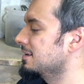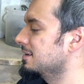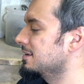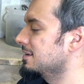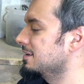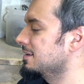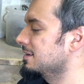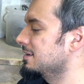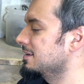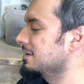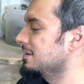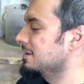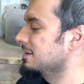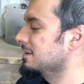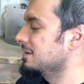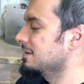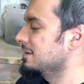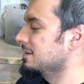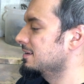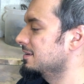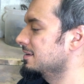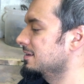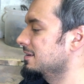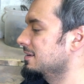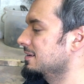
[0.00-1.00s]

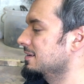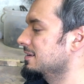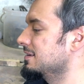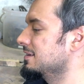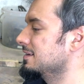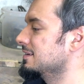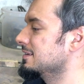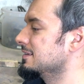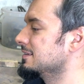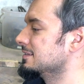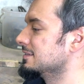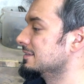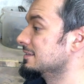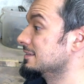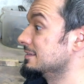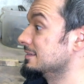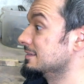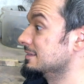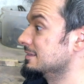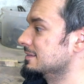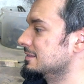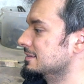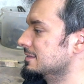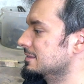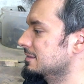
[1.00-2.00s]

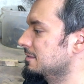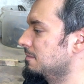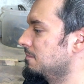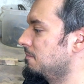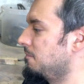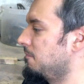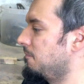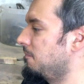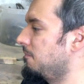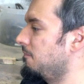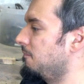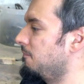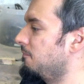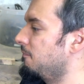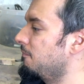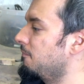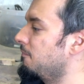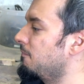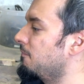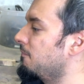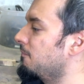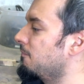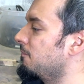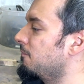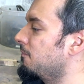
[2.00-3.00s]

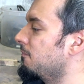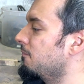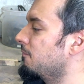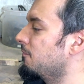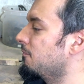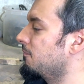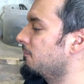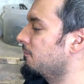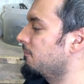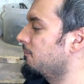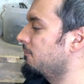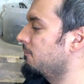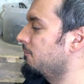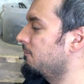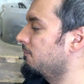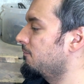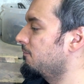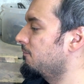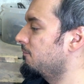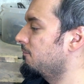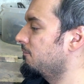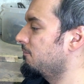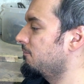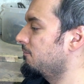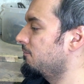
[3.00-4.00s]

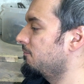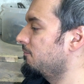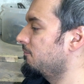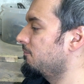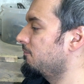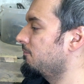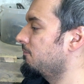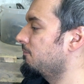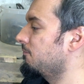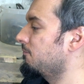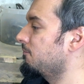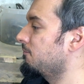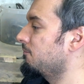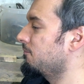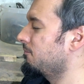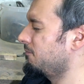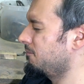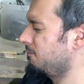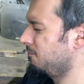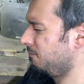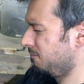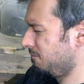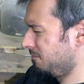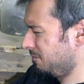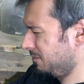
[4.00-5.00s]

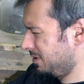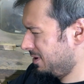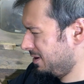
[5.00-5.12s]
Nothing is said.